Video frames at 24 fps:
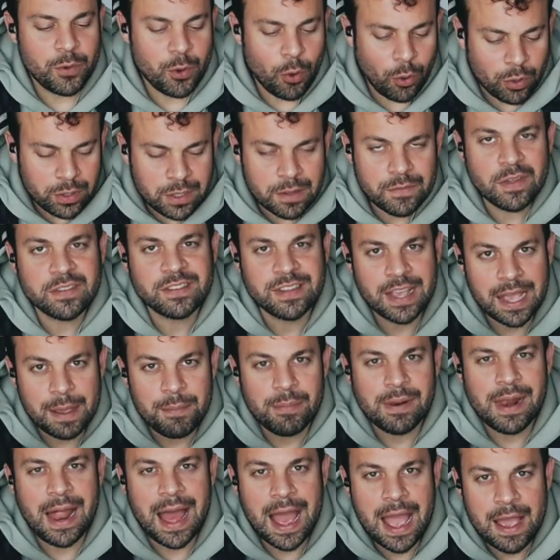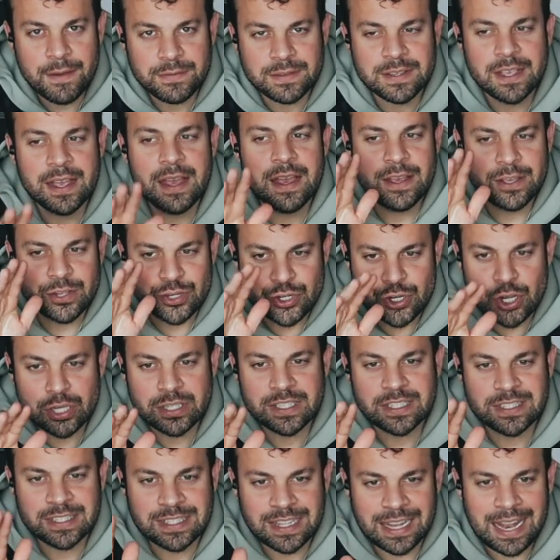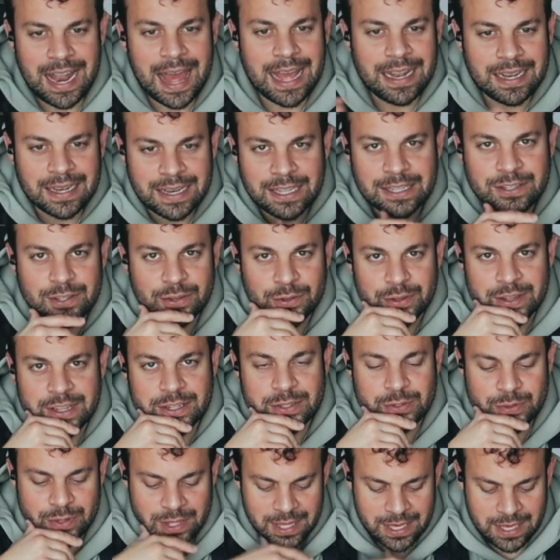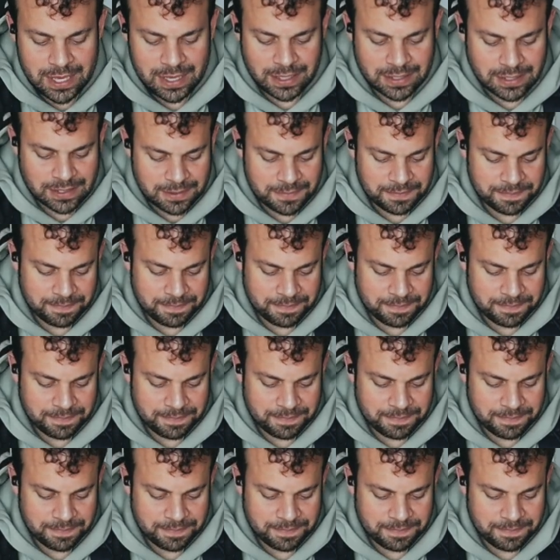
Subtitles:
We all live the same lives, just slightly to the east.